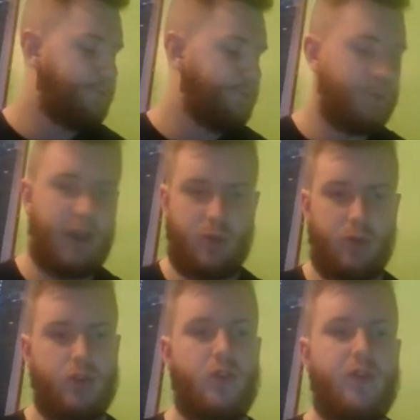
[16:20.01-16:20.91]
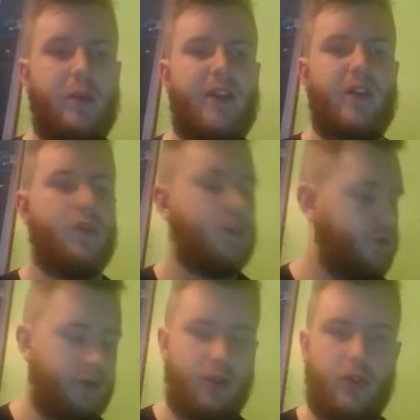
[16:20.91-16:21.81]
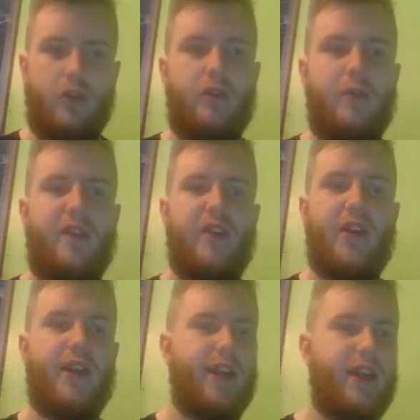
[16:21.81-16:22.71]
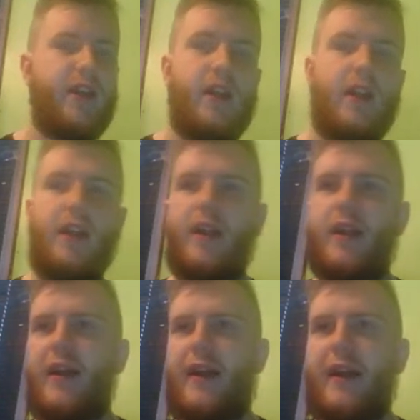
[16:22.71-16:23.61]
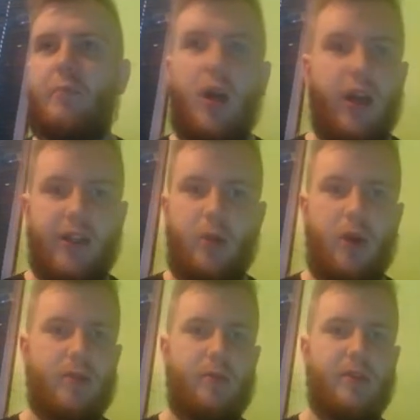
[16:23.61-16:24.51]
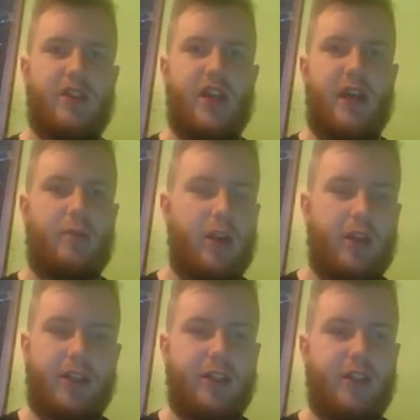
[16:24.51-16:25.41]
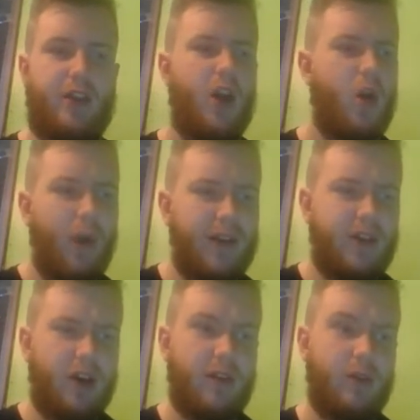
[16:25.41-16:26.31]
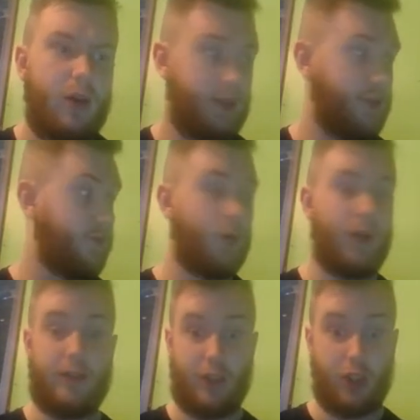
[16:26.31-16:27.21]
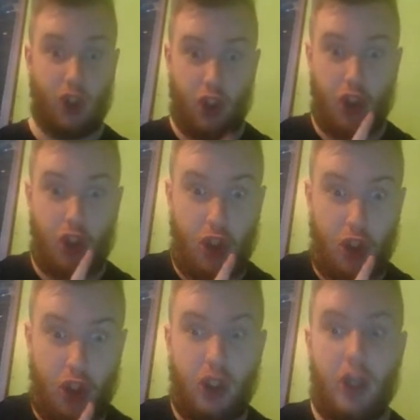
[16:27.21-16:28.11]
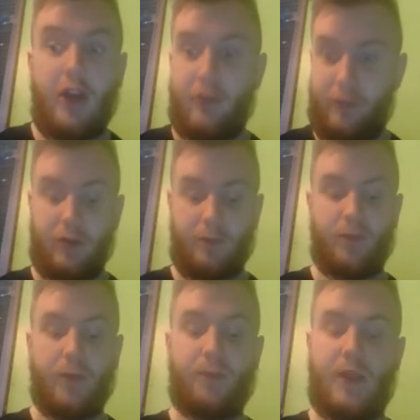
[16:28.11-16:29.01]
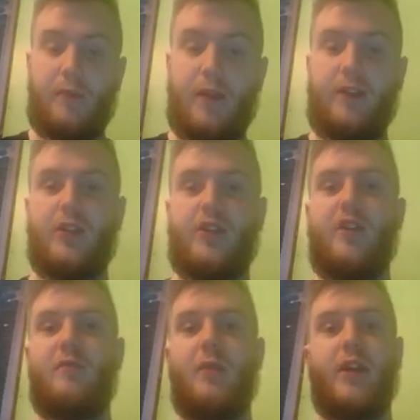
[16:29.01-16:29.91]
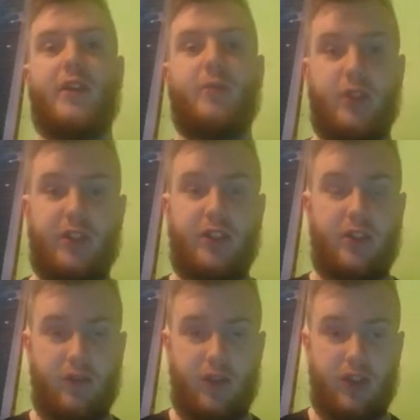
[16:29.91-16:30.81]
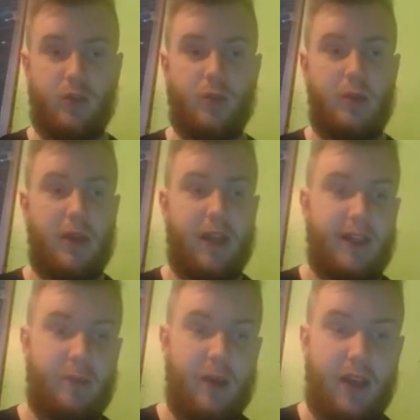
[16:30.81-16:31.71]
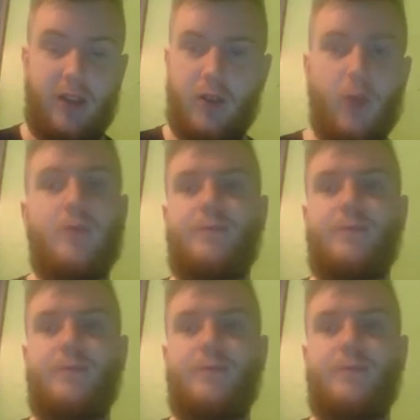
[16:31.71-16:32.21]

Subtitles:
that's what I was going to go for my Tier 4. That's what I was going to go for my Fairy, and then Marcus pops up in the chat, and Marcus is like, "Why is Gardevoir at Tier 4?" And I was like, "Shh, shh, shh, shh, shh. Keep that to yourself, Marcus, because you've just told me my next pick." So